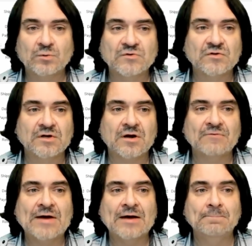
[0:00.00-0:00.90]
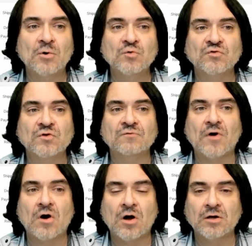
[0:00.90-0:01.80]
ones to get. I've had most of
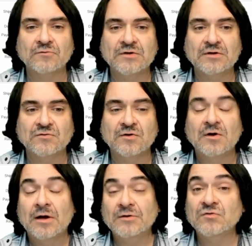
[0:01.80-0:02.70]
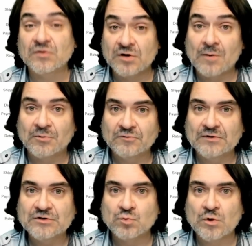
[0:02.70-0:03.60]
all of these, at least a couple of
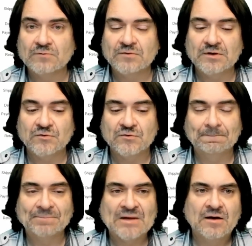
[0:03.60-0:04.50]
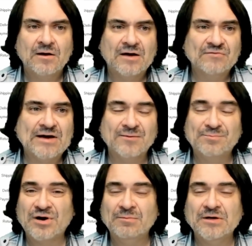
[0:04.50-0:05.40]
each one of these. I've had a,
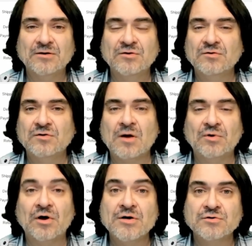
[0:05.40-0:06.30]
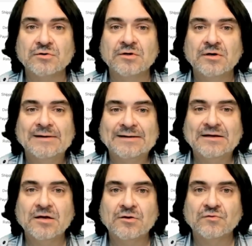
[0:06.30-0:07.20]
probably a good couple hundred
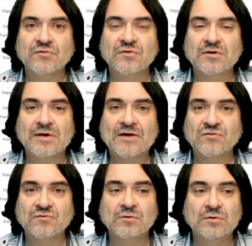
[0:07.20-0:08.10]
Kiddles in the last few